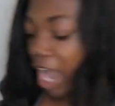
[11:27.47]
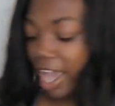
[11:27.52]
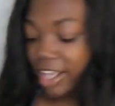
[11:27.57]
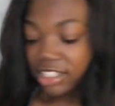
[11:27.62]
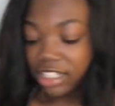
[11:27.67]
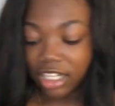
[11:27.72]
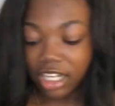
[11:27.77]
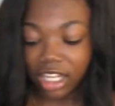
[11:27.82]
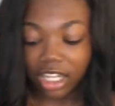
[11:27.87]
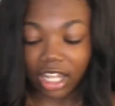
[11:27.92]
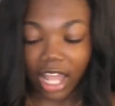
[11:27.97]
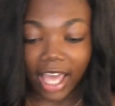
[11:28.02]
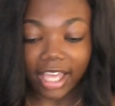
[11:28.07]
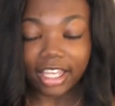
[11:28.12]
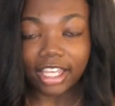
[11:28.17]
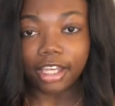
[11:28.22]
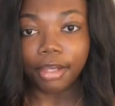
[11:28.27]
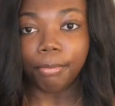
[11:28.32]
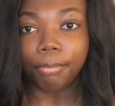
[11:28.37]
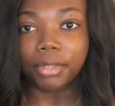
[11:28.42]
I didn't
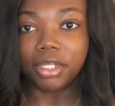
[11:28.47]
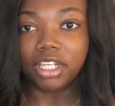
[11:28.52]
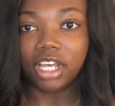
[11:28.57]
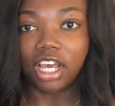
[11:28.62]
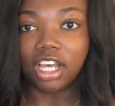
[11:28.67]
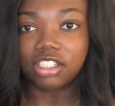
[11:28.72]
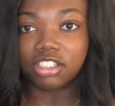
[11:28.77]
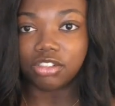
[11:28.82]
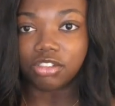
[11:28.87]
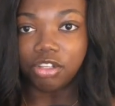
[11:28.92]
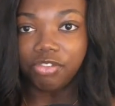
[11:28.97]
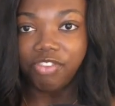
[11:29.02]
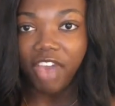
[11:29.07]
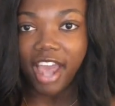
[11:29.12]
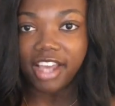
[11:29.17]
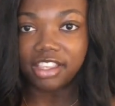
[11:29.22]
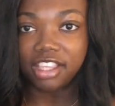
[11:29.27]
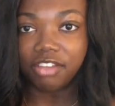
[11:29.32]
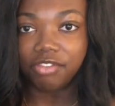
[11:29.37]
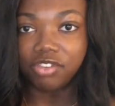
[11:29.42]
like it because of the
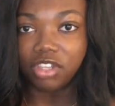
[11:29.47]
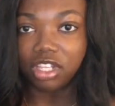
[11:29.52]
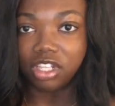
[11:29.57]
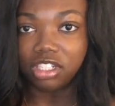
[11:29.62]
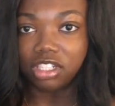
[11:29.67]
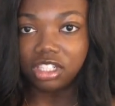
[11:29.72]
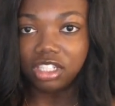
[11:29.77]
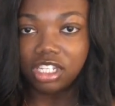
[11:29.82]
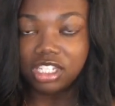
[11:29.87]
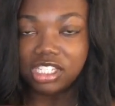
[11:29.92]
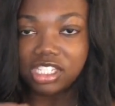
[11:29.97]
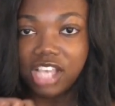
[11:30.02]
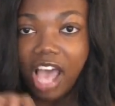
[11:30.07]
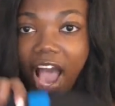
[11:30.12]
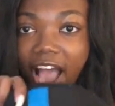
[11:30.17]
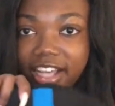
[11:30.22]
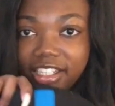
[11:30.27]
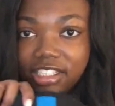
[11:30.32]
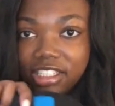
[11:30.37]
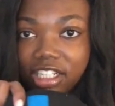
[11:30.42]
fact of the
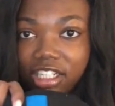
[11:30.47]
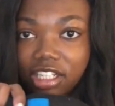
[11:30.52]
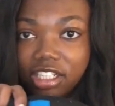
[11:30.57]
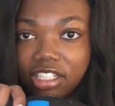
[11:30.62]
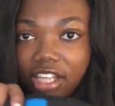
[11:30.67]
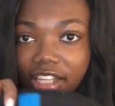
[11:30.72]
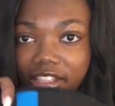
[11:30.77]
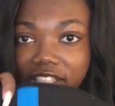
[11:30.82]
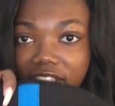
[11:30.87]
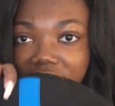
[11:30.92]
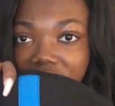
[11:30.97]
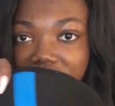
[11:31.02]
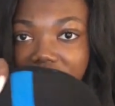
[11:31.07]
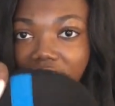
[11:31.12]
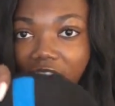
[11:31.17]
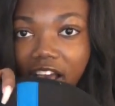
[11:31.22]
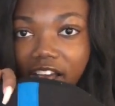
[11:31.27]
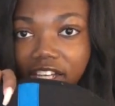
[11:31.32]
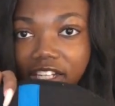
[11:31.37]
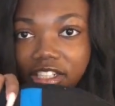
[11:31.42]
sizing. Like, this is
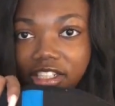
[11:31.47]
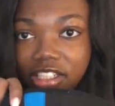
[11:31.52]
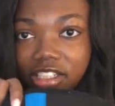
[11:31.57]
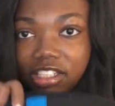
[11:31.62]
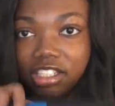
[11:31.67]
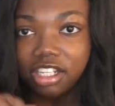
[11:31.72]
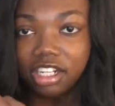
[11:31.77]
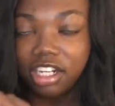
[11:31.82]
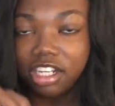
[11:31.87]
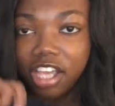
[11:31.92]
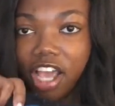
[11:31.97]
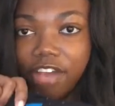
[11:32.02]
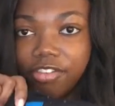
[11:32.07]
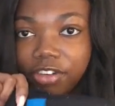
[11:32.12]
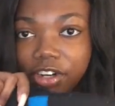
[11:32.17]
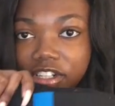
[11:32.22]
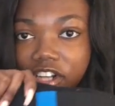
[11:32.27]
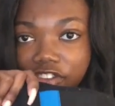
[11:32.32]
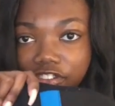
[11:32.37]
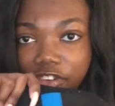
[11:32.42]
not gonna
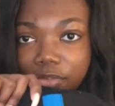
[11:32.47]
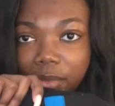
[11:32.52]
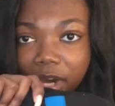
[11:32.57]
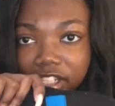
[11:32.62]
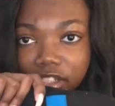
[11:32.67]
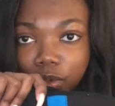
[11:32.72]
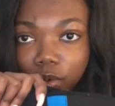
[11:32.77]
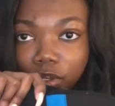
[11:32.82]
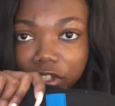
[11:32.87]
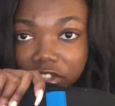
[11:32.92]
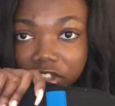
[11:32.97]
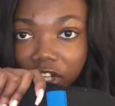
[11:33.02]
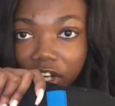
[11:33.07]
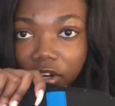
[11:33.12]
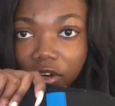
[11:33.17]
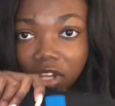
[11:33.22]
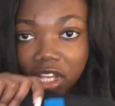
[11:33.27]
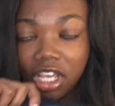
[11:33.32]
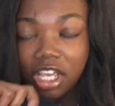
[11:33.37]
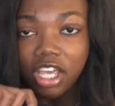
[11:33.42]
cover enough of my
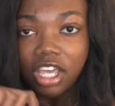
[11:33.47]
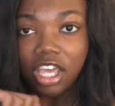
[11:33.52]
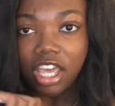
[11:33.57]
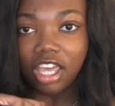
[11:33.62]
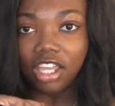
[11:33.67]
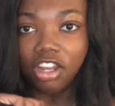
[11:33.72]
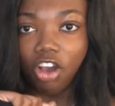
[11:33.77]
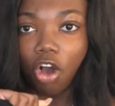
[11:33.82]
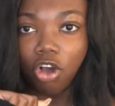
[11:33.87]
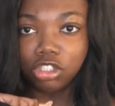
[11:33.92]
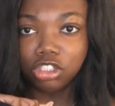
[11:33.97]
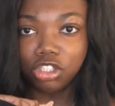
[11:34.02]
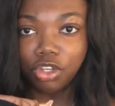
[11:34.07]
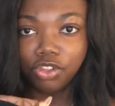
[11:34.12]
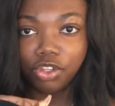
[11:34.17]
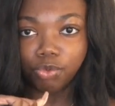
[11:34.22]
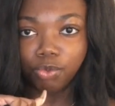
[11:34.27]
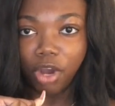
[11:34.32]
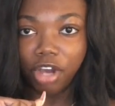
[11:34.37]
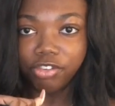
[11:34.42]
torso, and also
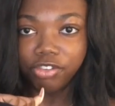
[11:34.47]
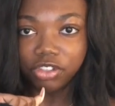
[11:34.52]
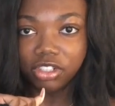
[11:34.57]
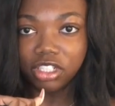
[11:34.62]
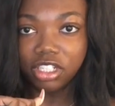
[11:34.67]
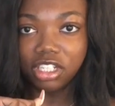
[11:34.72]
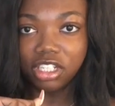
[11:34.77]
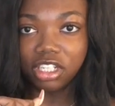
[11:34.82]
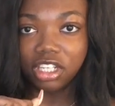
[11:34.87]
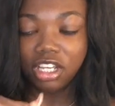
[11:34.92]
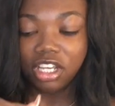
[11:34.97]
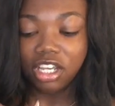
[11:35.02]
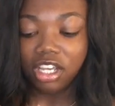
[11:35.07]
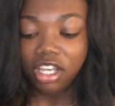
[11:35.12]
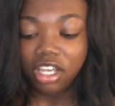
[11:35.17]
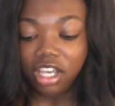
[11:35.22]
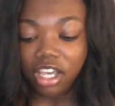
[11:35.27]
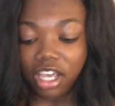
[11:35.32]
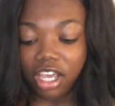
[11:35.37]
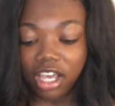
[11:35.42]
the ruffling
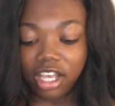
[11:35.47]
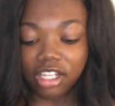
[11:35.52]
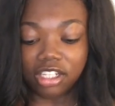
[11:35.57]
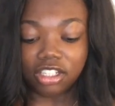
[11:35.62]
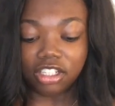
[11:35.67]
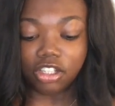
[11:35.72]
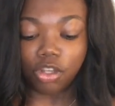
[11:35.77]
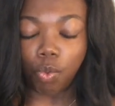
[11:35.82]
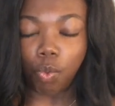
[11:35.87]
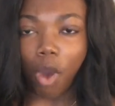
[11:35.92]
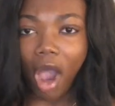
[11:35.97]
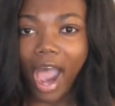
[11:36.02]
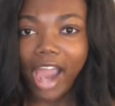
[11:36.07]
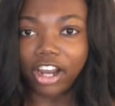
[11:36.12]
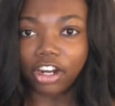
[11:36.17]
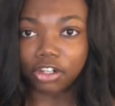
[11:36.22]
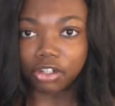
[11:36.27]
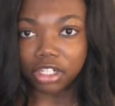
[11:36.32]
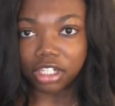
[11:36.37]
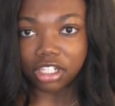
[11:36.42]
and the
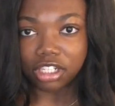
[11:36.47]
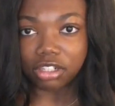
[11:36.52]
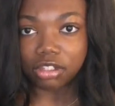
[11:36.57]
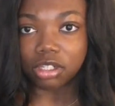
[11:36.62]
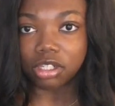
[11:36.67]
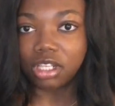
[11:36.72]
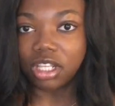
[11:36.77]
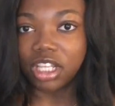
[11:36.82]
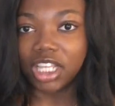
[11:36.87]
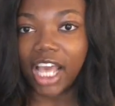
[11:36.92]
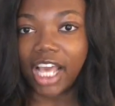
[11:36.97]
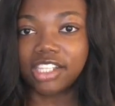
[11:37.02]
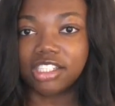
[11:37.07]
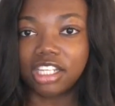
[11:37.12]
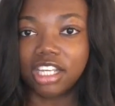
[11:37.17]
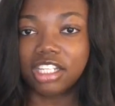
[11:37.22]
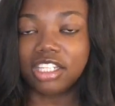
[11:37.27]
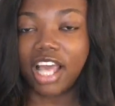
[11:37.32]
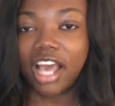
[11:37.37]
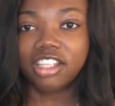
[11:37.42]
wiring.
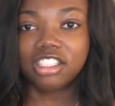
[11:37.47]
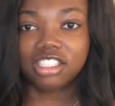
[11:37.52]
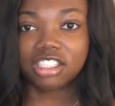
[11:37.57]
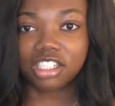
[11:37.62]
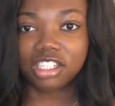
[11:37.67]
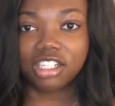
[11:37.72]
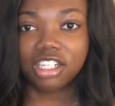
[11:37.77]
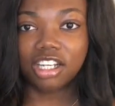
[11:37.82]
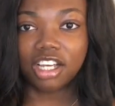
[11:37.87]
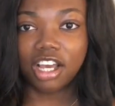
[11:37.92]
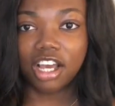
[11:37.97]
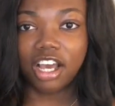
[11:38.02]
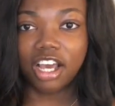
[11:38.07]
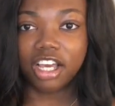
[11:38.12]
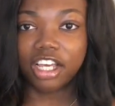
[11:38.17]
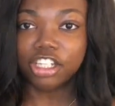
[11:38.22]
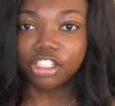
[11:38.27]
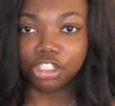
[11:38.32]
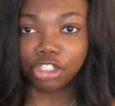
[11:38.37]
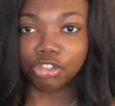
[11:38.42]
That's
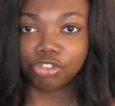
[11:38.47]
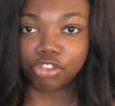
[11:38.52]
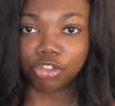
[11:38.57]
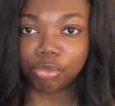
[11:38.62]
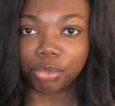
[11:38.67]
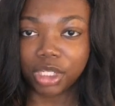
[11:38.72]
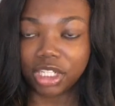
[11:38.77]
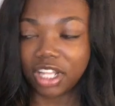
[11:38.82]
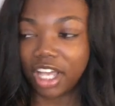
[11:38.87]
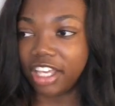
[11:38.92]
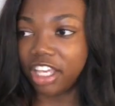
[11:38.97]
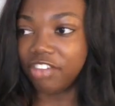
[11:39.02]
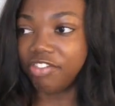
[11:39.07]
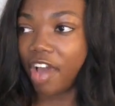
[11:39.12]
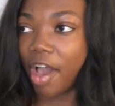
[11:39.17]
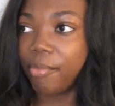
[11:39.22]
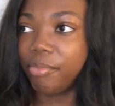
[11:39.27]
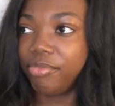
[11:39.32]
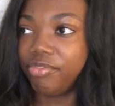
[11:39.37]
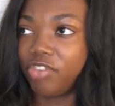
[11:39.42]
an issue for me. Like,
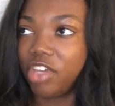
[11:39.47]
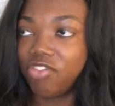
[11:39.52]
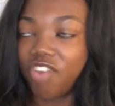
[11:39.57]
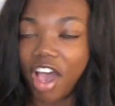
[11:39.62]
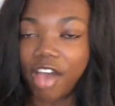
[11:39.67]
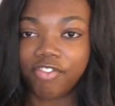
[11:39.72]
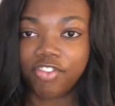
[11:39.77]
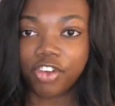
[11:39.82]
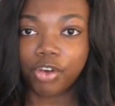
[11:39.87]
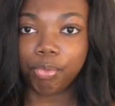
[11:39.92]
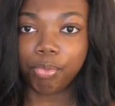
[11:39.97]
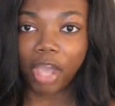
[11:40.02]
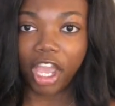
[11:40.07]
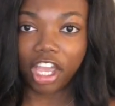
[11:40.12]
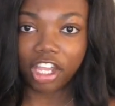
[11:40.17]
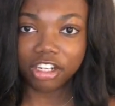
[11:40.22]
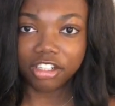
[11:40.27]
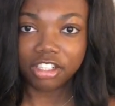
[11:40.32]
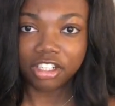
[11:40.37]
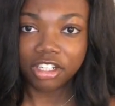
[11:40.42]
if I feel
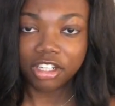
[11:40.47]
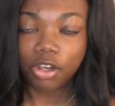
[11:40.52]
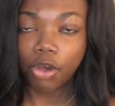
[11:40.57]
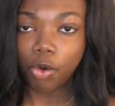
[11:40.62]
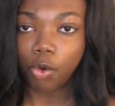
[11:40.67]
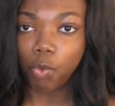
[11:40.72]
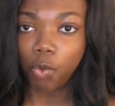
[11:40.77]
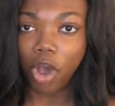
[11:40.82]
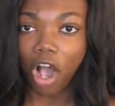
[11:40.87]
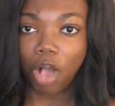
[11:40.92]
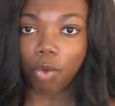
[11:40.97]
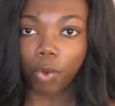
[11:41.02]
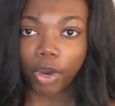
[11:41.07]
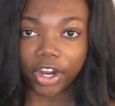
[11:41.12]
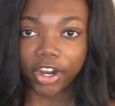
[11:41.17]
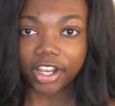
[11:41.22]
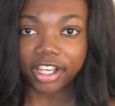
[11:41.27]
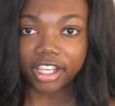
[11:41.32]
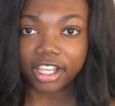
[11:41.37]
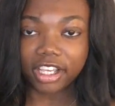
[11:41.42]
pain while
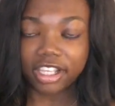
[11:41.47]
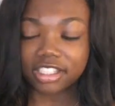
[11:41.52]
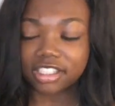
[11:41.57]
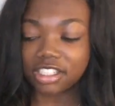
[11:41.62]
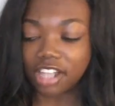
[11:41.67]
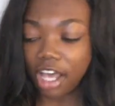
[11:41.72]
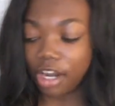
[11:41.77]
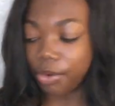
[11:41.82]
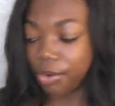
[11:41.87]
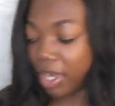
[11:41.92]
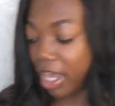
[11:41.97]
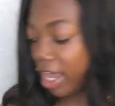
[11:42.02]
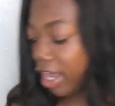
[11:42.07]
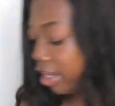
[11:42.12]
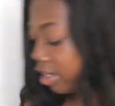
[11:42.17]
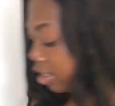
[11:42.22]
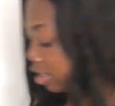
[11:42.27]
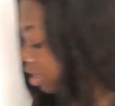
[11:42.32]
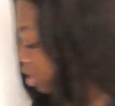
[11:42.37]
wearing it, it's not okay.